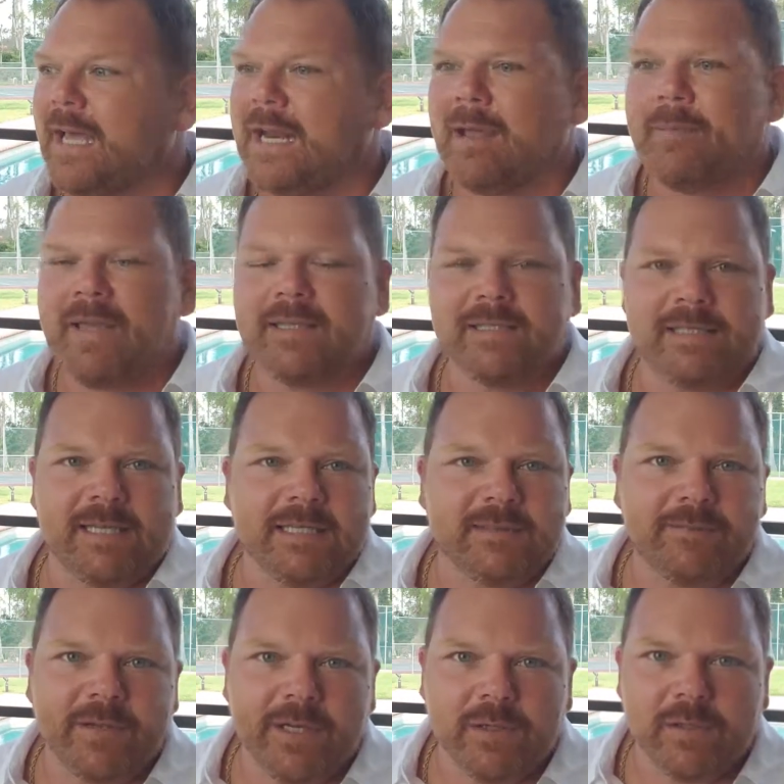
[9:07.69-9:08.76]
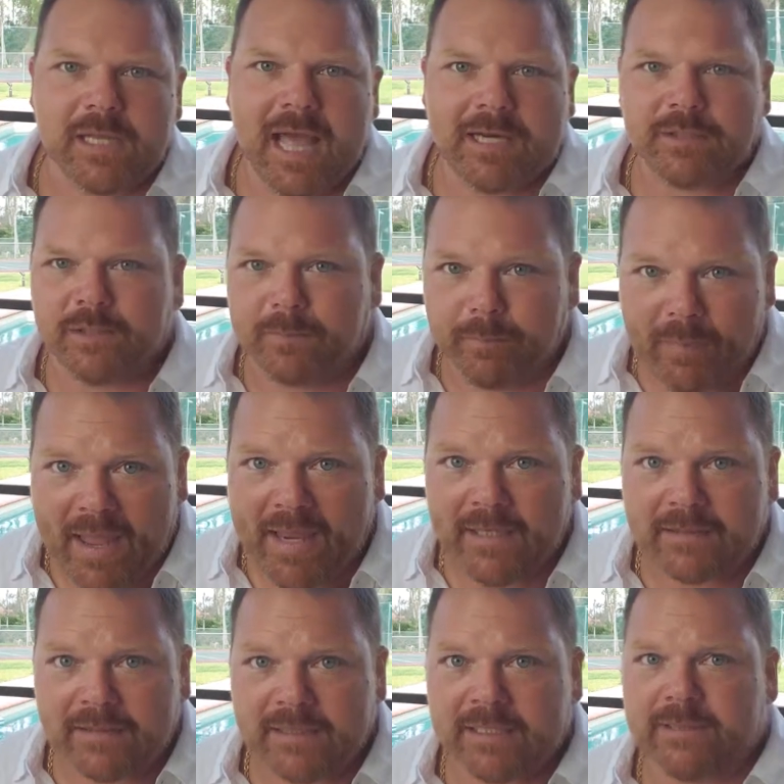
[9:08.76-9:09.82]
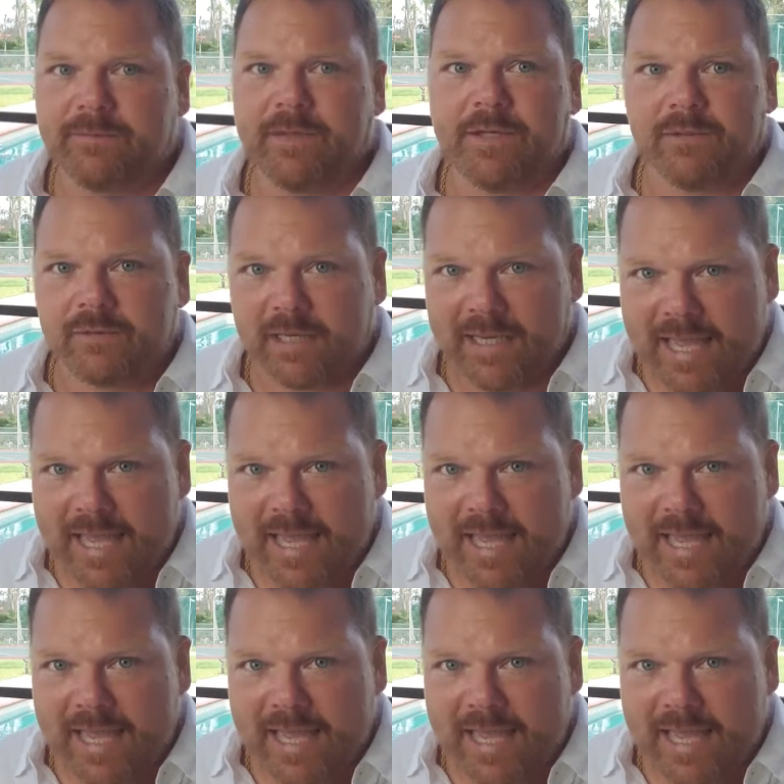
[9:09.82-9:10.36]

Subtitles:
and I made 6 figures, actually banked 6 figures,